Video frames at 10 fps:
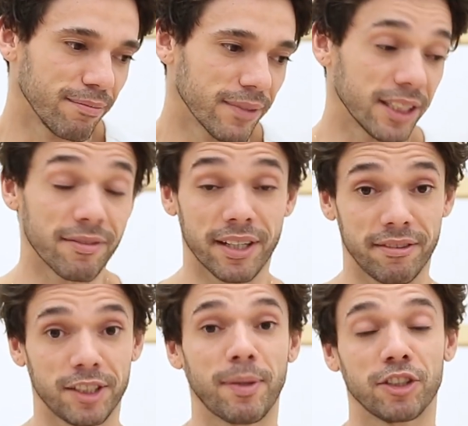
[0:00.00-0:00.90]
it's
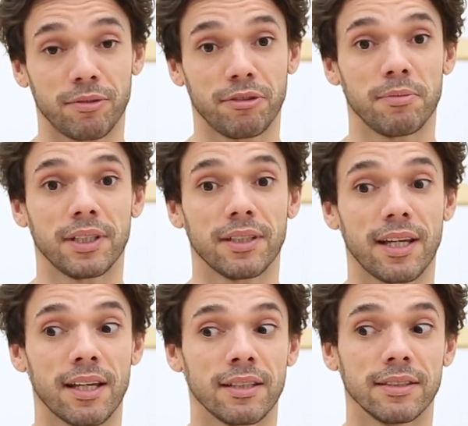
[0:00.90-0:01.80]
very special for me,
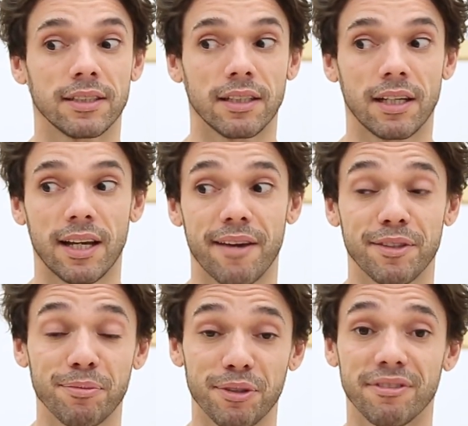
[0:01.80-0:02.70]
and I have
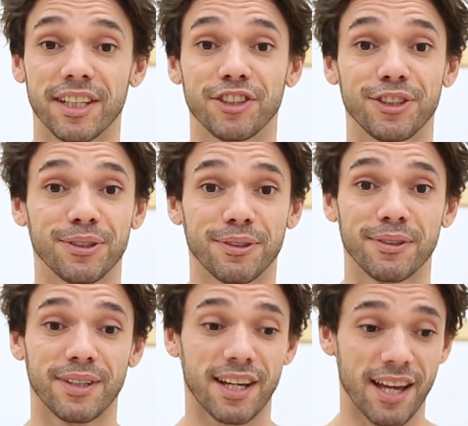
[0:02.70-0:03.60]
the privilege to
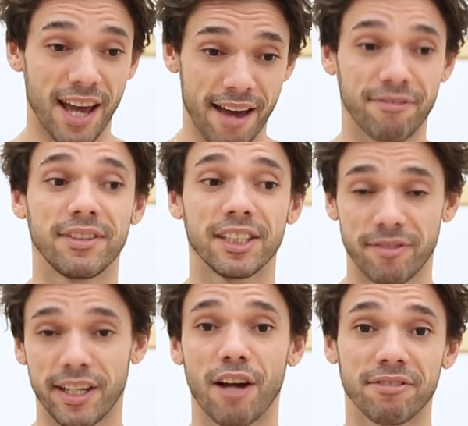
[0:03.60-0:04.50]
have this
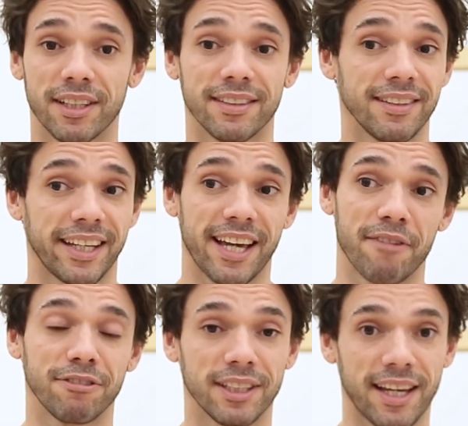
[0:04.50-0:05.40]
very often, like
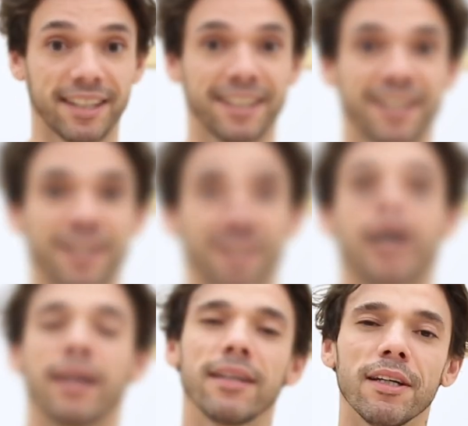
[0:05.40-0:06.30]
every day.
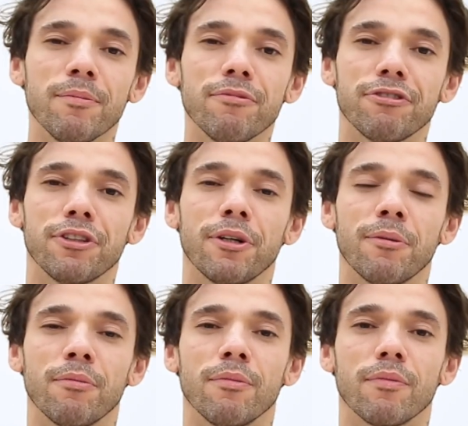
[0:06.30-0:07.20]
I come
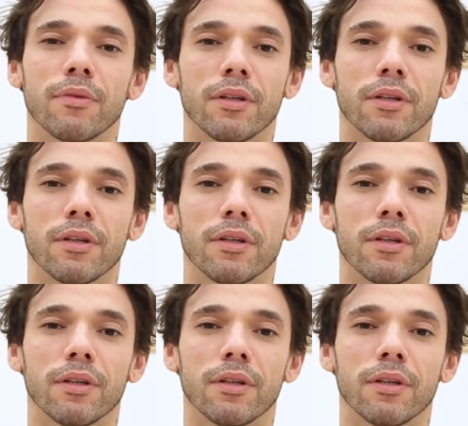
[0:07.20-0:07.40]
from